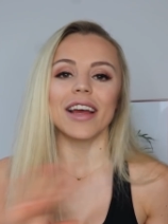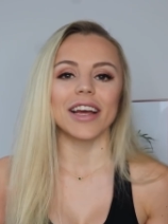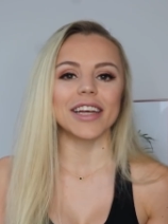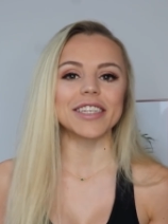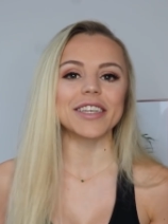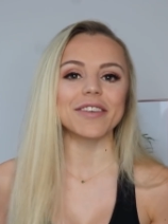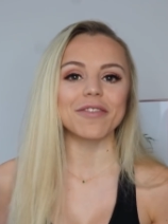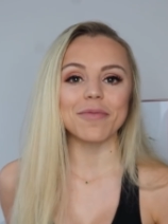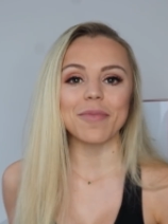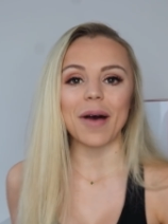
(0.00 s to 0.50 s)

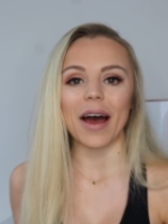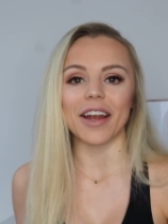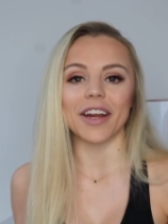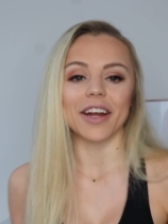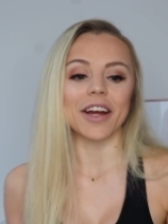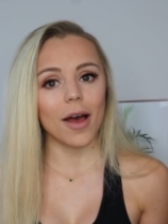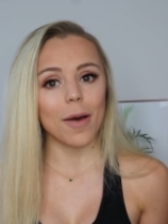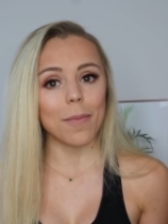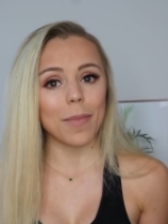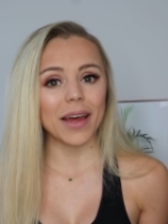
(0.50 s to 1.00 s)
is even
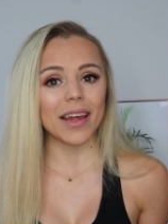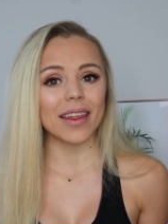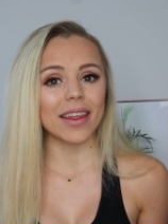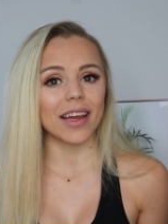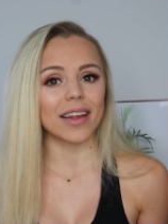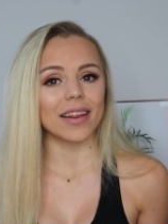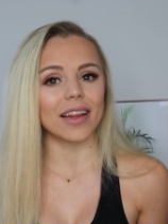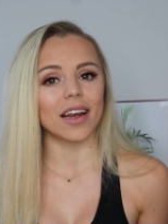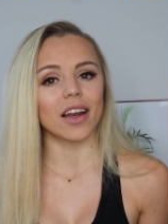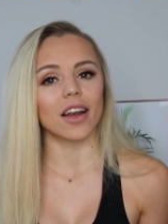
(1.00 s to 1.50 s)
better. A big
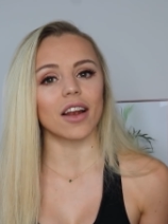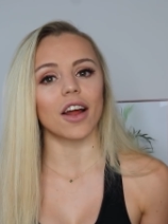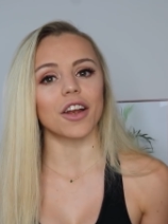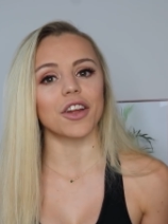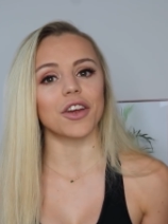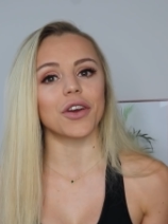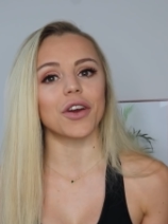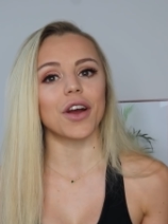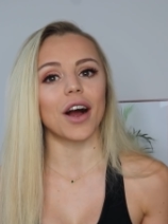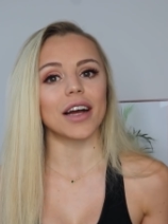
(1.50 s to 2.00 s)
thing that a lot
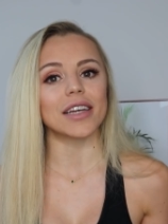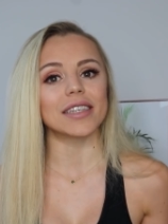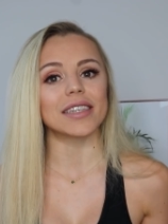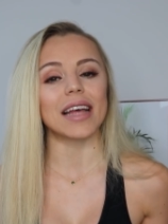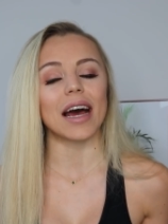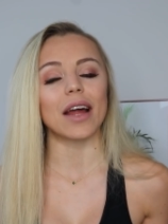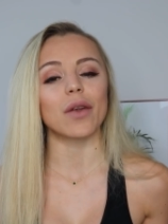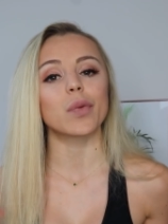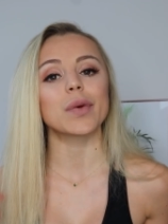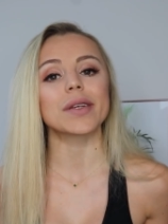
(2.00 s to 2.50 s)
of you guys
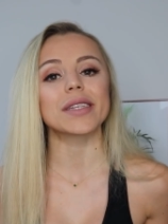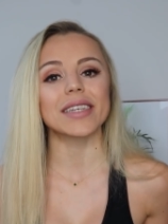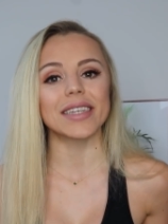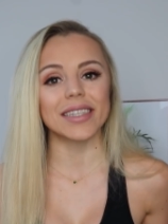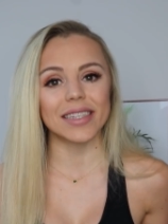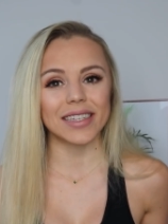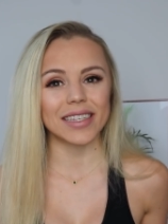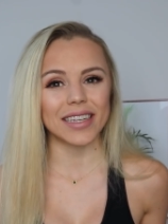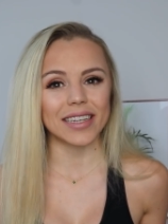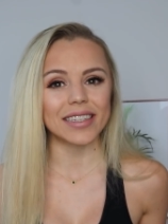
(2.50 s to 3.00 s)
said was
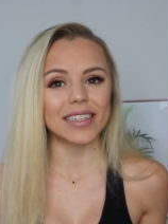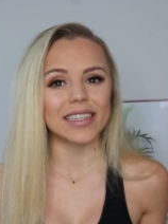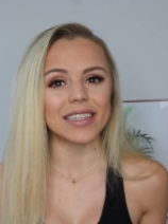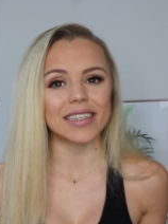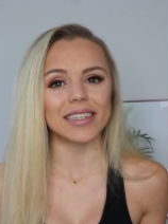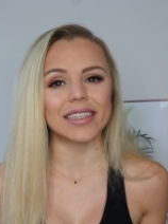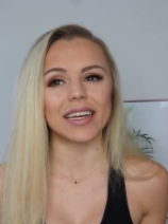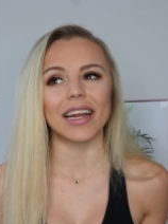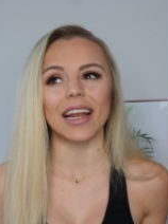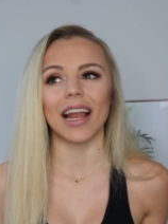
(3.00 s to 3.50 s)

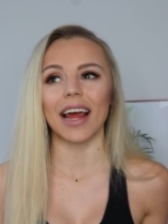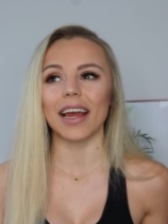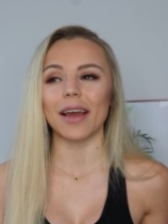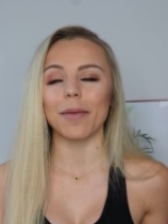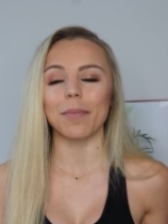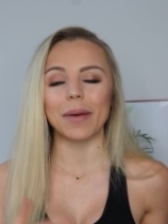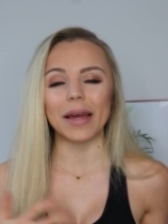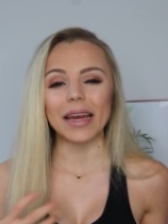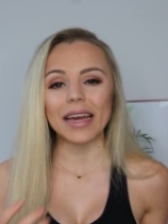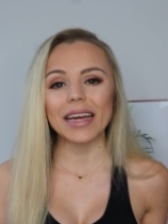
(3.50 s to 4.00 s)
consistency, like
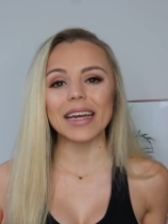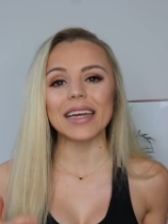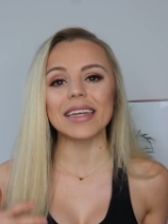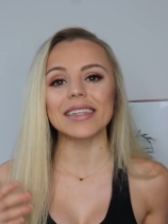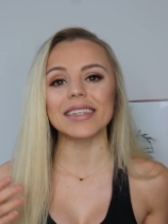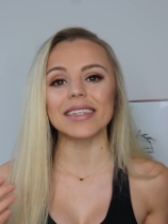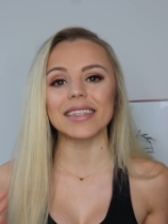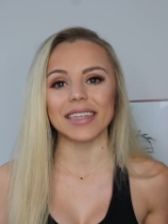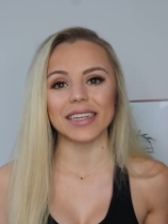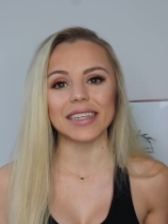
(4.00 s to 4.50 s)
being
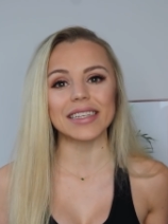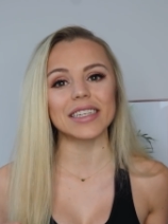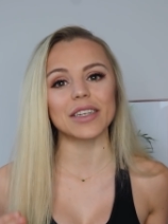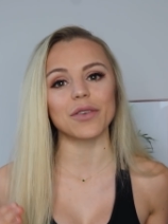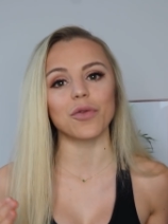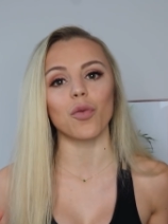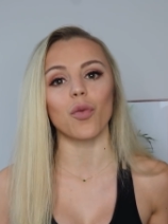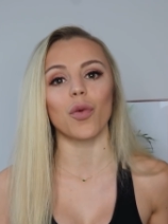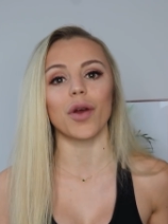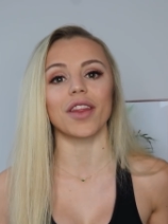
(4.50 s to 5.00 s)

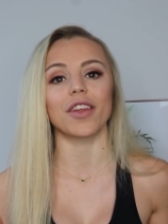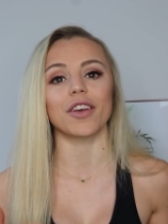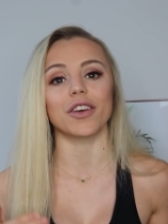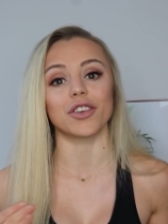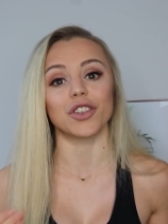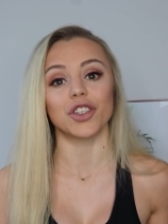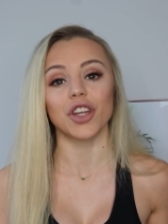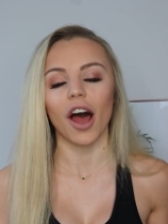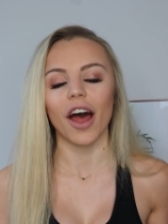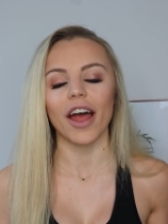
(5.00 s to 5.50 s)
consistent with
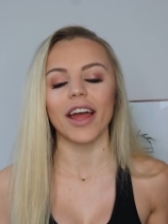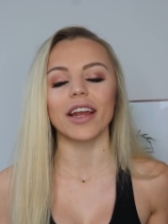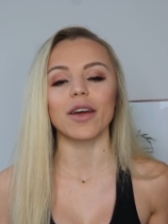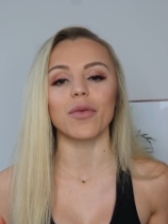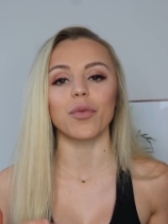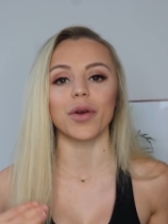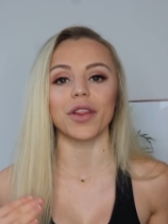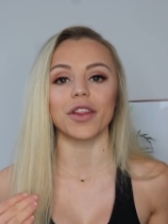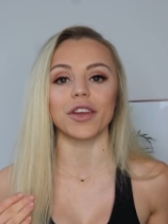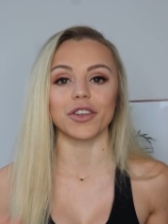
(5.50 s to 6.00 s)
your diet
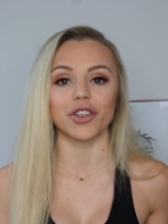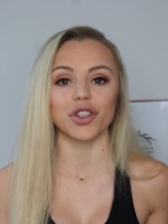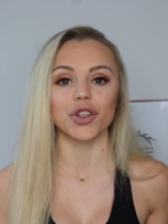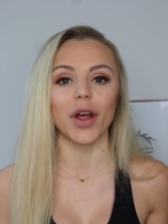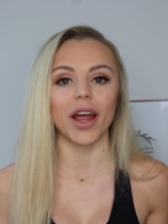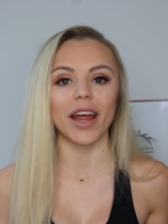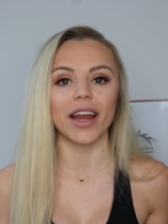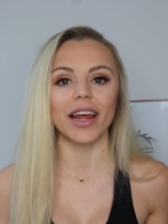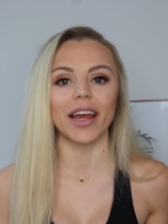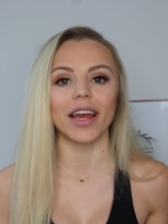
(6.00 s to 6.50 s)
and with your
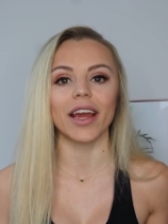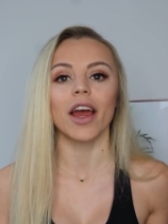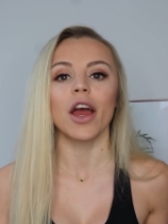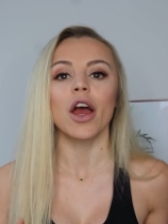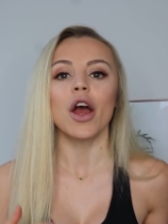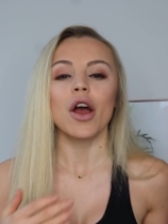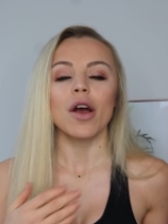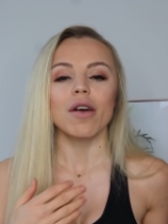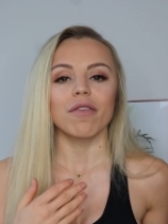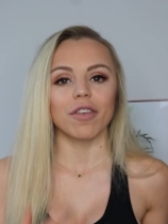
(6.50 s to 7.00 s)
training.
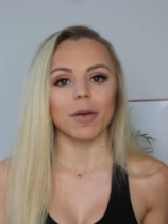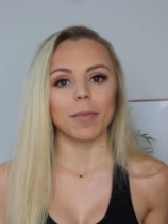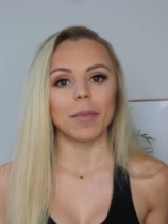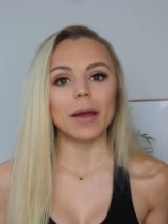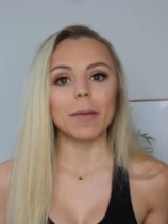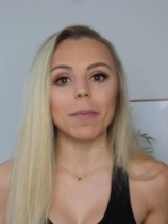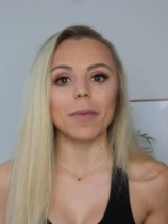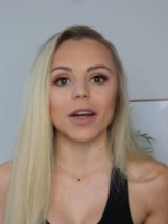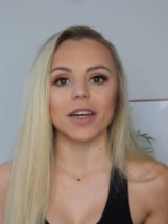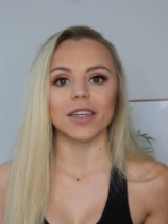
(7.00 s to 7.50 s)
For
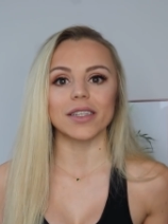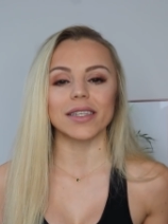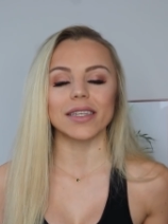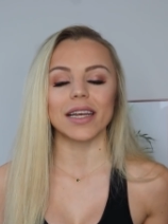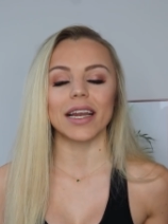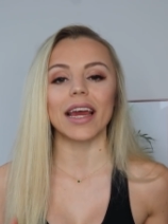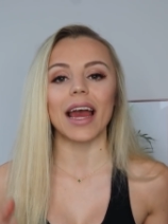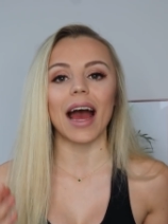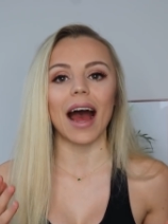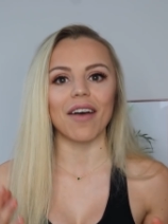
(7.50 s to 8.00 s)
me
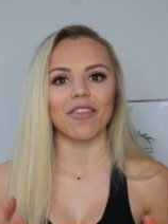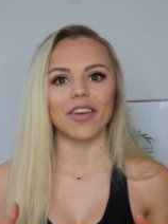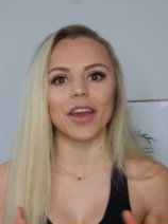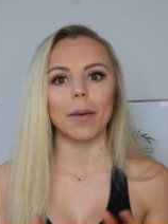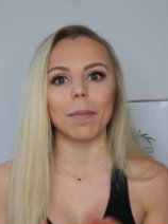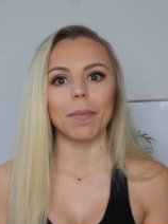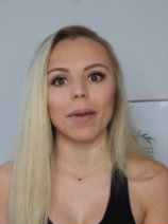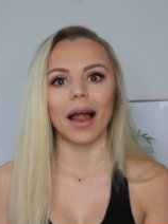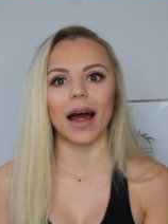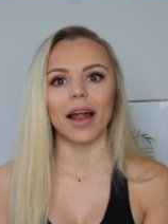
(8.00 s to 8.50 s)
personally, having
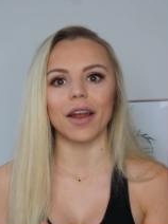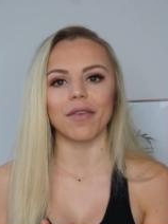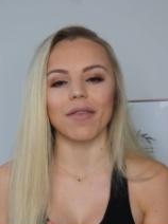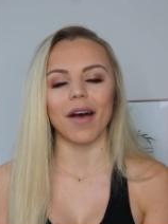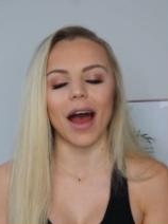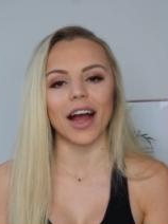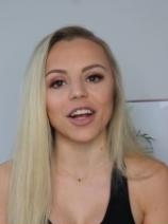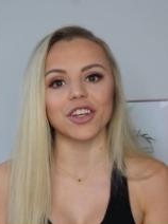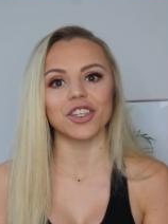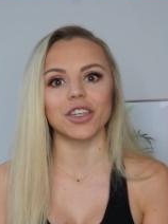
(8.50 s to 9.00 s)
a plan of
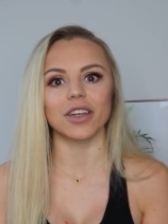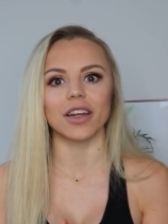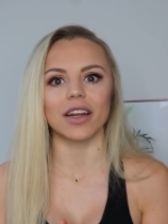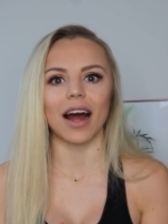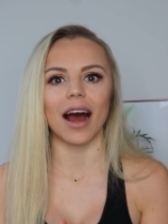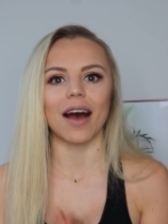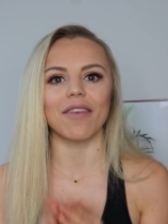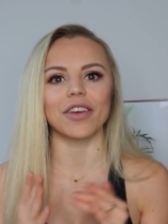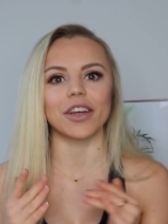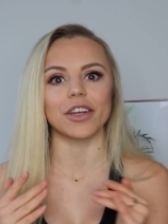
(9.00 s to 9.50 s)
action
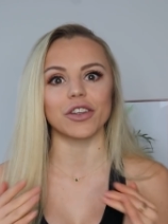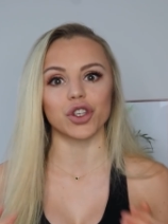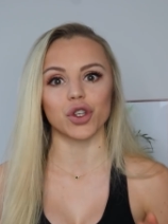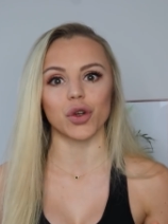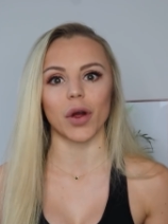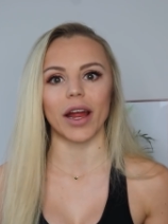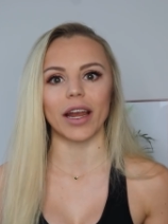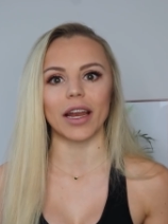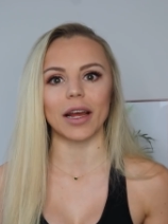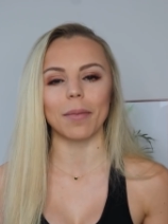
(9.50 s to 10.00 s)
and having a
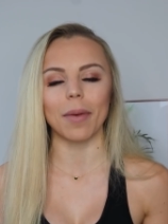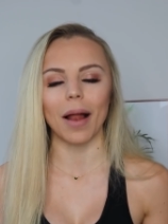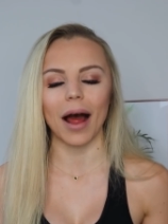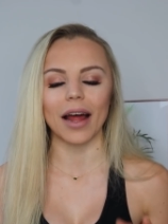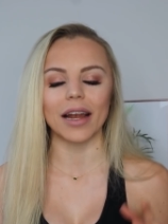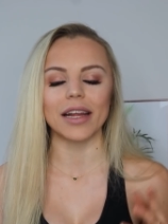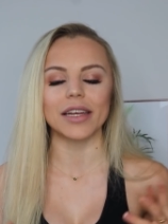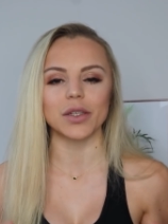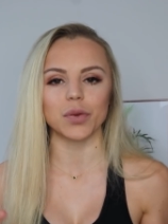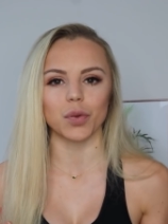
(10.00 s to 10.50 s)
training
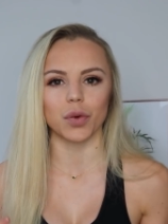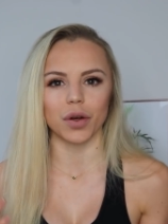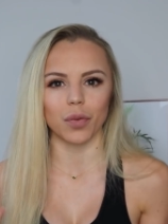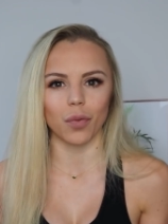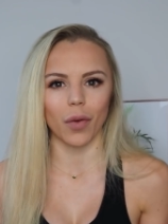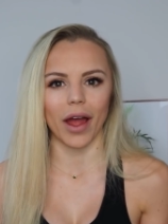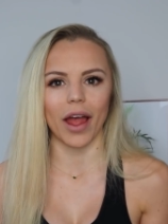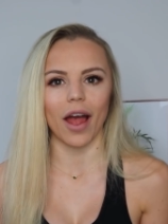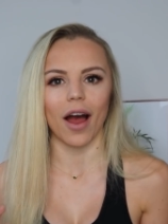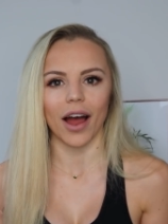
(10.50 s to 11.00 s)
plan is
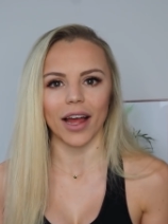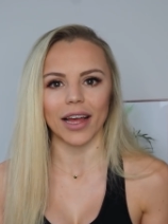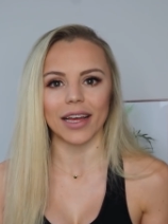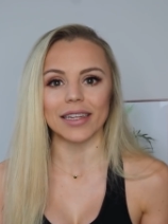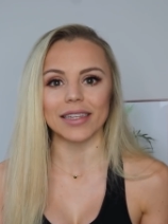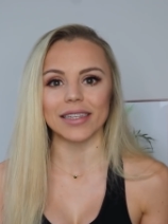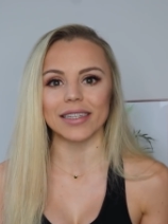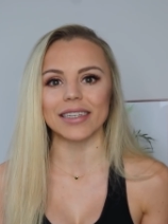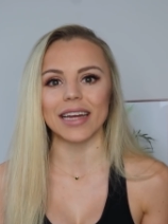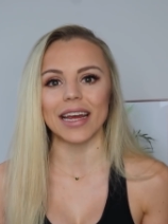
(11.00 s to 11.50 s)
one way I
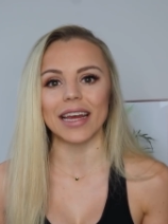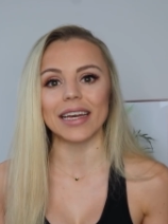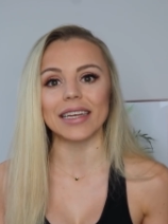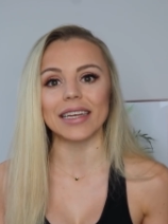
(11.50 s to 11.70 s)
can stay